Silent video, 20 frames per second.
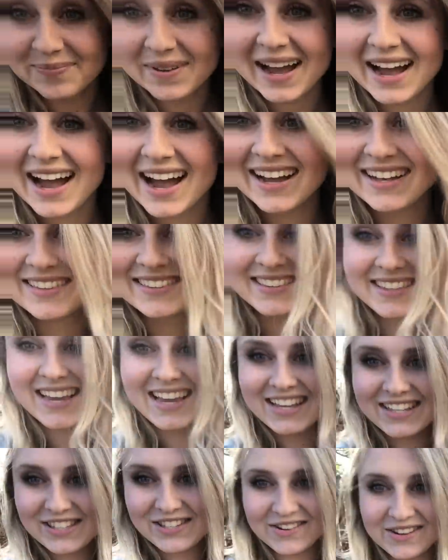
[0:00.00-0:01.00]
Ah!
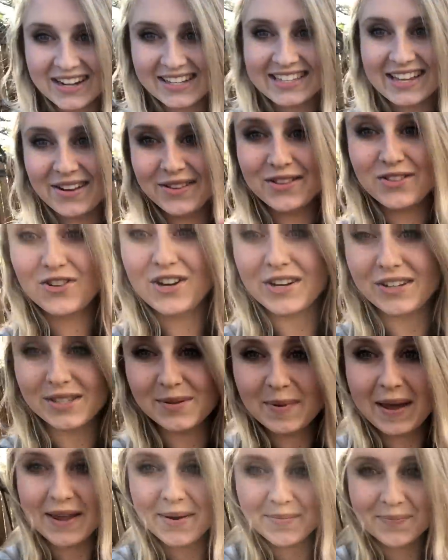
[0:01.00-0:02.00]
See you guys out on the trails.
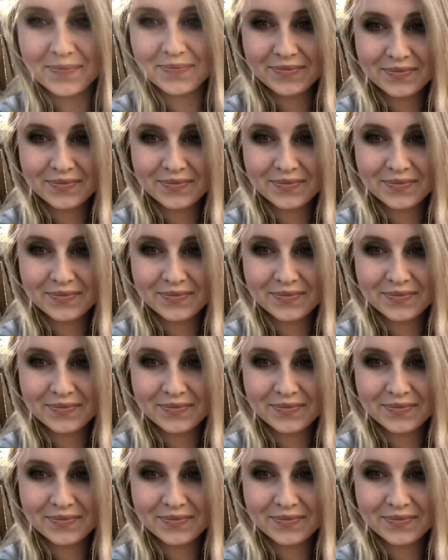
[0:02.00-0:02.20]
Bye.